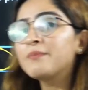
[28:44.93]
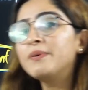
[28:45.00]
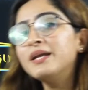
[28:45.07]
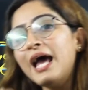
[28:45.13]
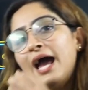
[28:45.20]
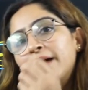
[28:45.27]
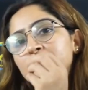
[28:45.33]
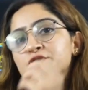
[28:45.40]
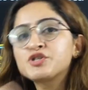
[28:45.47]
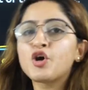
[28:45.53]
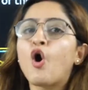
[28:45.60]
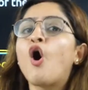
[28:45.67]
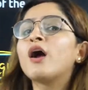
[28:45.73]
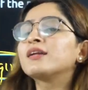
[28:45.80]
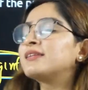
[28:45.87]
I am
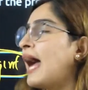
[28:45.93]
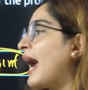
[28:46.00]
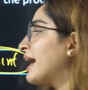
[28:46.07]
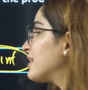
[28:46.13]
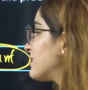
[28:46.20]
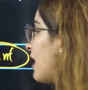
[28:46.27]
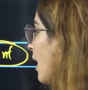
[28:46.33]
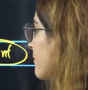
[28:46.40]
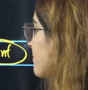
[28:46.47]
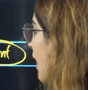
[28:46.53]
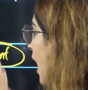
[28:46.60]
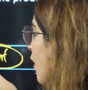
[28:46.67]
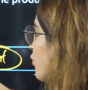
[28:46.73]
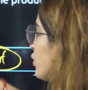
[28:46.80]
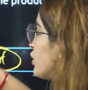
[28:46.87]
sure that the
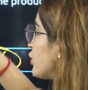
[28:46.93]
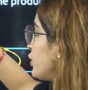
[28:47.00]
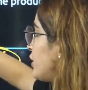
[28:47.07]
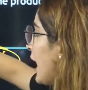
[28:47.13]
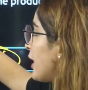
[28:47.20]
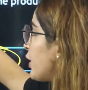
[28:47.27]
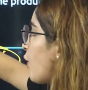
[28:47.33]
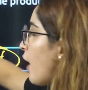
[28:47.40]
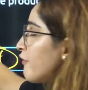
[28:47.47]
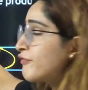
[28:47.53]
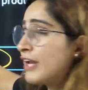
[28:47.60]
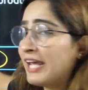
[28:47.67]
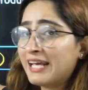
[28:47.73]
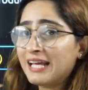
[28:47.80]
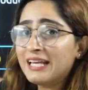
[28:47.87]
amount that you have
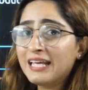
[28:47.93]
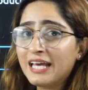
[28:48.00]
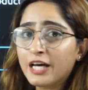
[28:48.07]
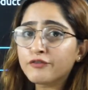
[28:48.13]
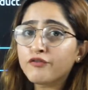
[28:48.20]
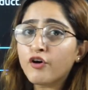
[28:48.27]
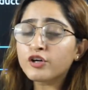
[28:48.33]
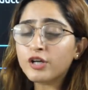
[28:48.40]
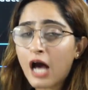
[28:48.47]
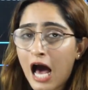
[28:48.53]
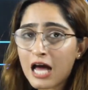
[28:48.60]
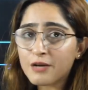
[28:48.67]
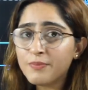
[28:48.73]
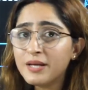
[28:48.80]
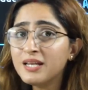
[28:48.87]
taken here for
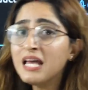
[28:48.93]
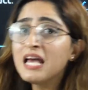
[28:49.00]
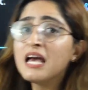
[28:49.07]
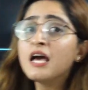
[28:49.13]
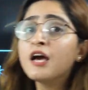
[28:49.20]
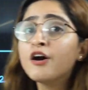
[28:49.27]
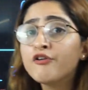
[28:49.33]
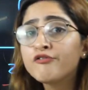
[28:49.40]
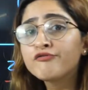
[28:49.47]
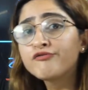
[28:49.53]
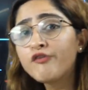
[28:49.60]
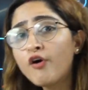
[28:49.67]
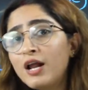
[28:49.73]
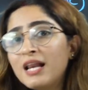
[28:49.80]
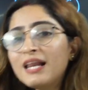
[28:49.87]
carbon,
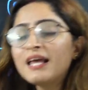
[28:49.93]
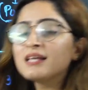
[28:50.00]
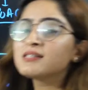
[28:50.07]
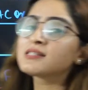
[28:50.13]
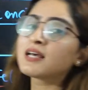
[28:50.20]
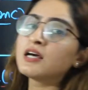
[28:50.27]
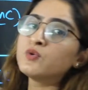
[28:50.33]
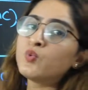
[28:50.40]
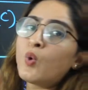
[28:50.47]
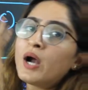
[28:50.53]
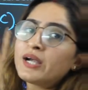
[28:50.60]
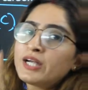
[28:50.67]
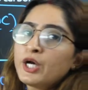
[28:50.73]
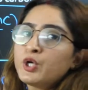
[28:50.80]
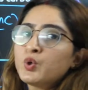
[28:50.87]
full is
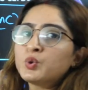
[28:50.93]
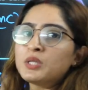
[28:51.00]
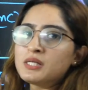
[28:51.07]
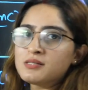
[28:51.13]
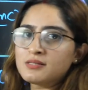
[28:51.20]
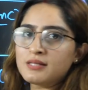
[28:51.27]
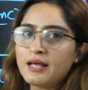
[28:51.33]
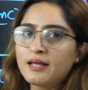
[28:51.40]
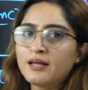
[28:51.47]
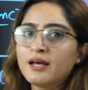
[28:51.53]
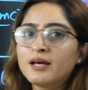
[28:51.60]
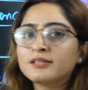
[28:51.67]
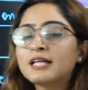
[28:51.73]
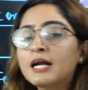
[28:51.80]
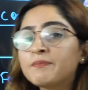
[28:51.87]
converted to this thing.
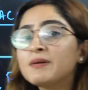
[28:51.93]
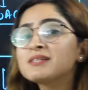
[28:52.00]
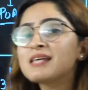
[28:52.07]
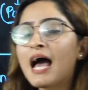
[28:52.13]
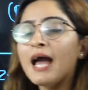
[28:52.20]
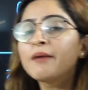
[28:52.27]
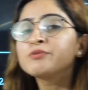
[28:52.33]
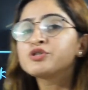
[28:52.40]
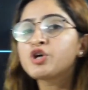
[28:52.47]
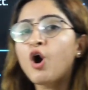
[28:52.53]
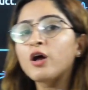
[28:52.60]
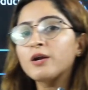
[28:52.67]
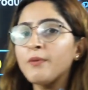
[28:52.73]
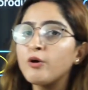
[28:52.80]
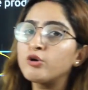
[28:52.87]
That means I am sure
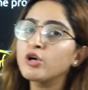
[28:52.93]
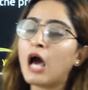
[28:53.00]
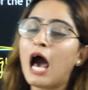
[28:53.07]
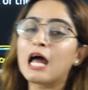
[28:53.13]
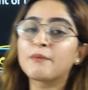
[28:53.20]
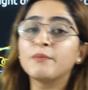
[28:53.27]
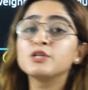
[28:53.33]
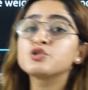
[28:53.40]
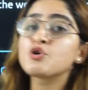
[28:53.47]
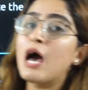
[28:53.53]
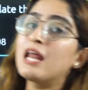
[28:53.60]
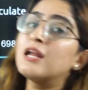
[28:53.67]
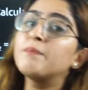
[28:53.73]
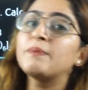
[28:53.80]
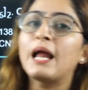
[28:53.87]
about carbon, so I'll
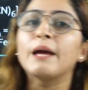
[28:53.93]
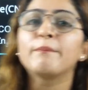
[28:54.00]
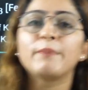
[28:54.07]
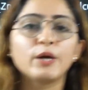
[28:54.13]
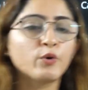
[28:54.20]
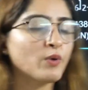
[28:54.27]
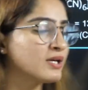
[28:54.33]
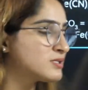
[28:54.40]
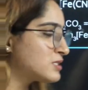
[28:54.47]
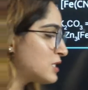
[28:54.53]
apply POAC